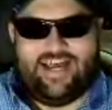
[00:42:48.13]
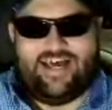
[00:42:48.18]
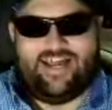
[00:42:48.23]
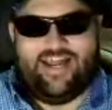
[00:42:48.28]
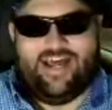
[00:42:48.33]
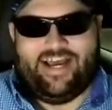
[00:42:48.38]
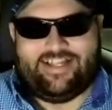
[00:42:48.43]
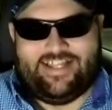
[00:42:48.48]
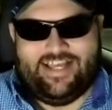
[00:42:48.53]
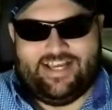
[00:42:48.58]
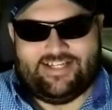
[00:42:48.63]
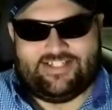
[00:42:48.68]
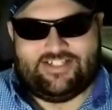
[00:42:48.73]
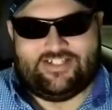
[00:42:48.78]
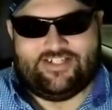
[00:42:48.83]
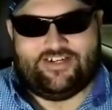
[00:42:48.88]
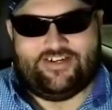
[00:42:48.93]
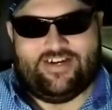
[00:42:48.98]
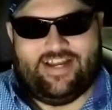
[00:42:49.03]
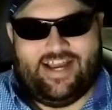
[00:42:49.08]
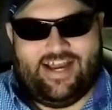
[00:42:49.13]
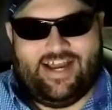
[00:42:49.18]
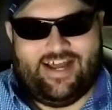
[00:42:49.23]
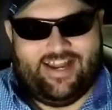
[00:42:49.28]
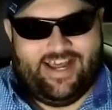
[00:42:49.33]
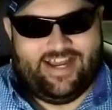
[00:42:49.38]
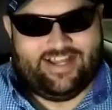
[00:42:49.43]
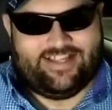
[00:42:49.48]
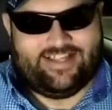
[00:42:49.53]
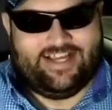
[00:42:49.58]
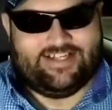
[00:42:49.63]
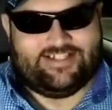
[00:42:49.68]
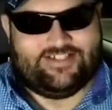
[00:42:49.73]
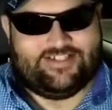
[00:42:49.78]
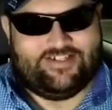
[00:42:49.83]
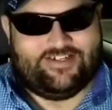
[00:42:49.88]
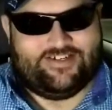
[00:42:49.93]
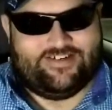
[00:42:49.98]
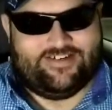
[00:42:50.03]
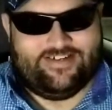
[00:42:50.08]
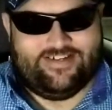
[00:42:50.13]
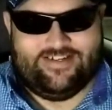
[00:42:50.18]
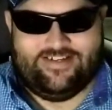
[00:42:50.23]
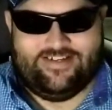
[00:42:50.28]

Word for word: I like that shirt. I like that shirt.